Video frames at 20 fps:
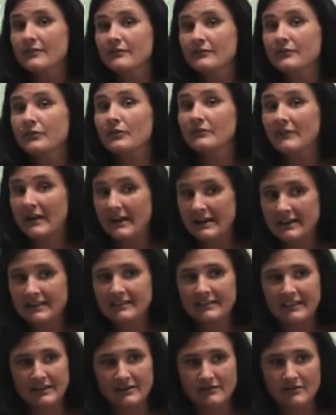for
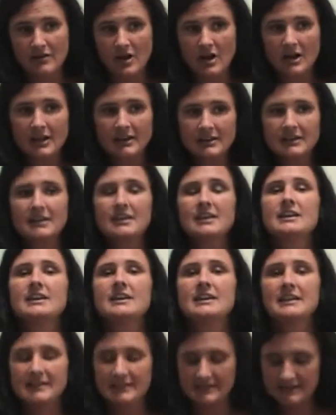writing later on
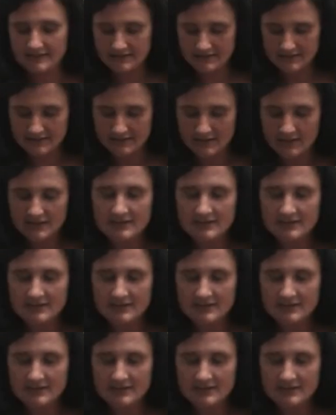is